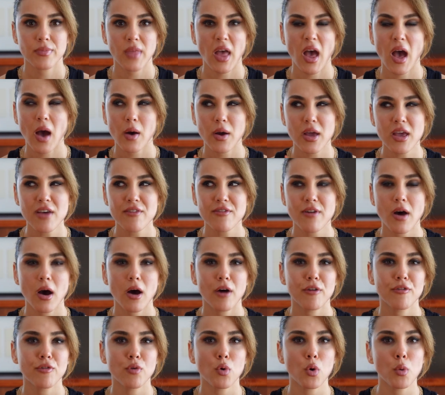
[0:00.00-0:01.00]

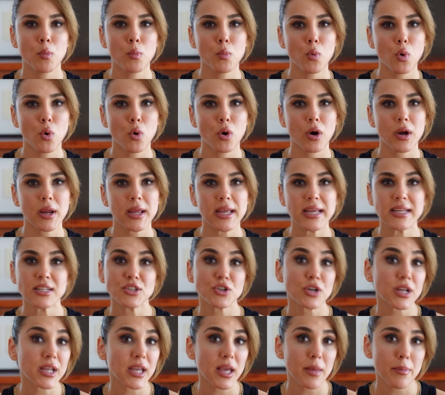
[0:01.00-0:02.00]
However, for more
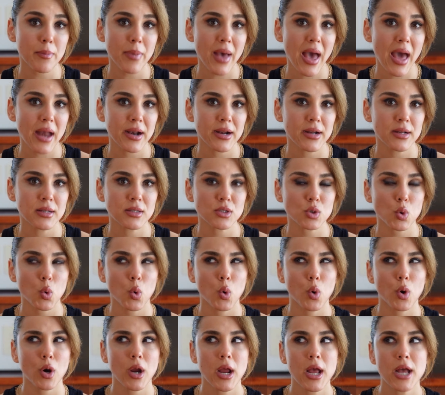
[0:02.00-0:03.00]
intricate patterns
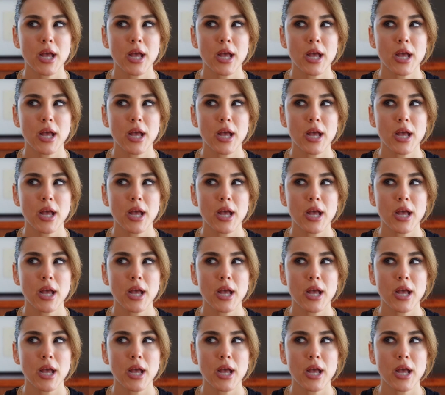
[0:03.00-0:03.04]
or